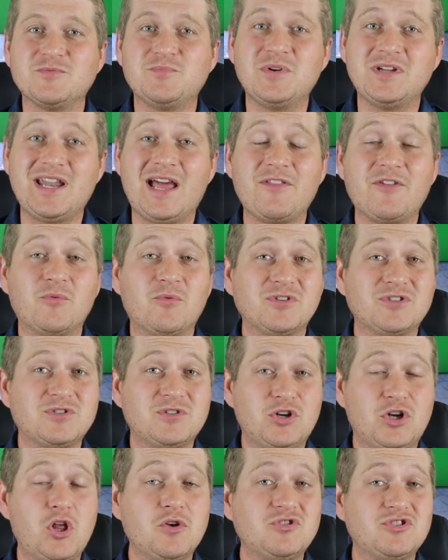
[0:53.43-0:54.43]
But now that we're
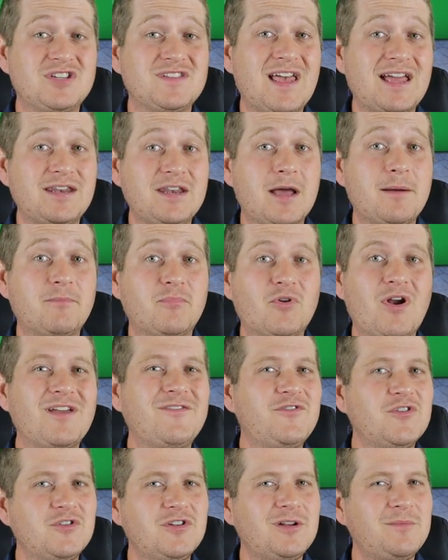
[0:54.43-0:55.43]
close to that number, I
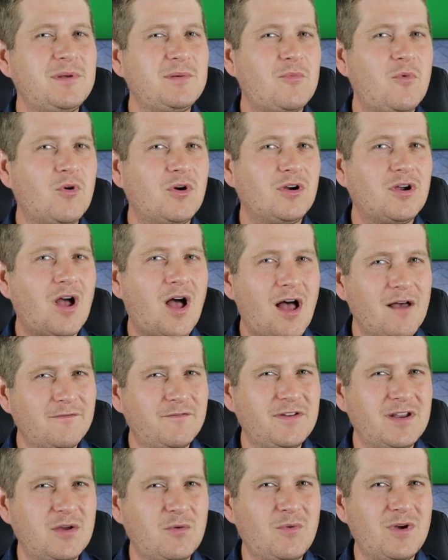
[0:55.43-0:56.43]
feel a little bit more
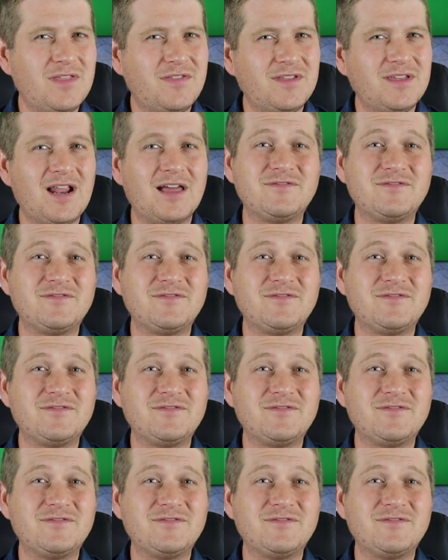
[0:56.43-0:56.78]
confident with it.